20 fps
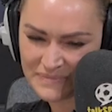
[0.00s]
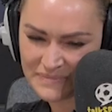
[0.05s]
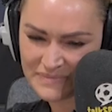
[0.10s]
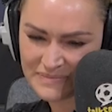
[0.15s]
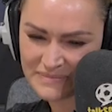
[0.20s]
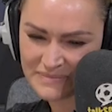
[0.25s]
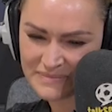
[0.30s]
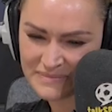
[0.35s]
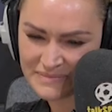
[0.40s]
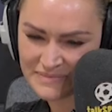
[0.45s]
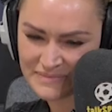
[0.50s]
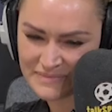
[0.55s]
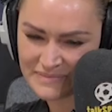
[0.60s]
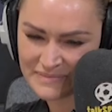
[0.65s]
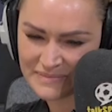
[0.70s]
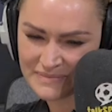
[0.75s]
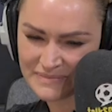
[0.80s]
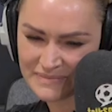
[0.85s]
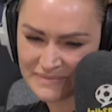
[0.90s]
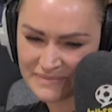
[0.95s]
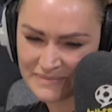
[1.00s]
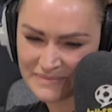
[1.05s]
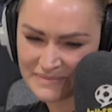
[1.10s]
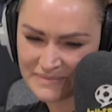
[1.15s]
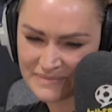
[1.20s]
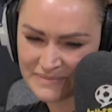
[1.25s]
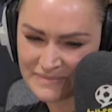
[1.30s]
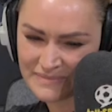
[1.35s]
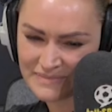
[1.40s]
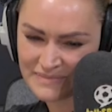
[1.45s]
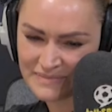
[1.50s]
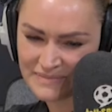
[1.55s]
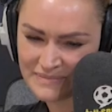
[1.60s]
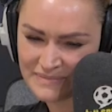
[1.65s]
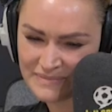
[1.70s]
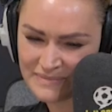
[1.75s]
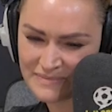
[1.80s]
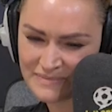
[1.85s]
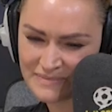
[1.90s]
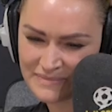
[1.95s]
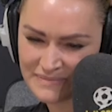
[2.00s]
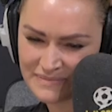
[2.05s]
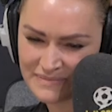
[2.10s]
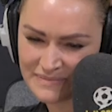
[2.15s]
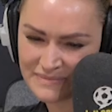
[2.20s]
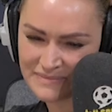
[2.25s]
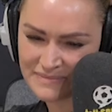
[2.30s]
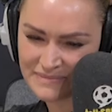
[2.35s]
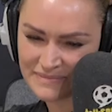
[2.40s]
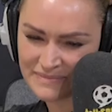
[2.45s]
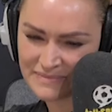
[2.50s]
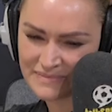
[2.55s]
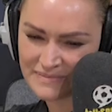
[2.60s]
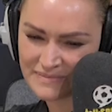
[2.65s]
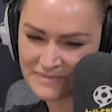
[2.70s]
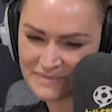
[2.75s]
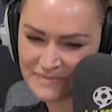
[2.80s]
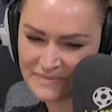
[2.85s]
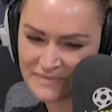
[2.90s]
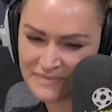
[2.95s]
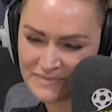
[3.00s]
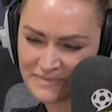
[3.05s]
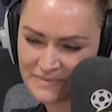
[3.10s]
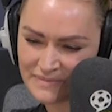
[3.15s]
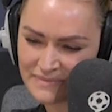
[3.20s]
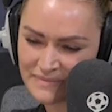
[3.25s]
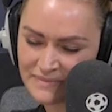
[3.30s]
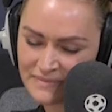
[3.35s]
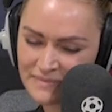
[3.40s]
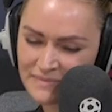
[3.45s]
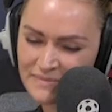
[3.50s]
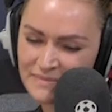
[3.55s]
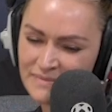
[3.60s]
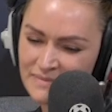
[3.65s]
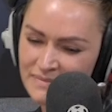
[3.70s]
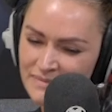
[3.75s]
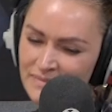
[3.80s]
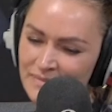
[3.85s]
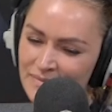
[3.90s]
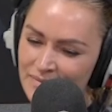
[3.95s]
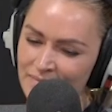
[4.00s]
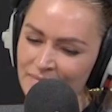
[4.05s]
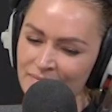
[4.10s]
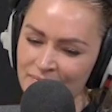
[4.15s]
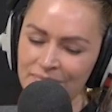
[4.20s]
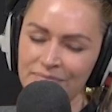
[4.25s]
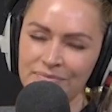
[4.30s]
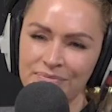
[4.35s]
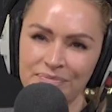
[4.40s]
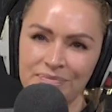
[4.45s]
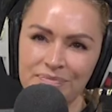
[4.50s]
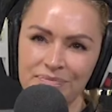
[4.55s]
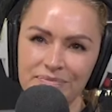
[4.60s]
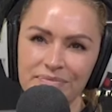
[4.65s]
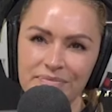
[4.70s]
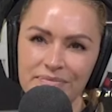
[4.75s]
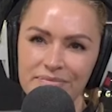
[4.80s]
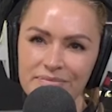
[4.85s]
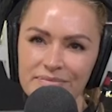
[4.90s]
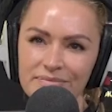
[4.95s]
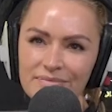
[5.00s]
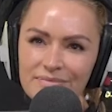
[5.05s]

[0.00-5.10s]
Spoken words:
No words are spoken by the person on screen.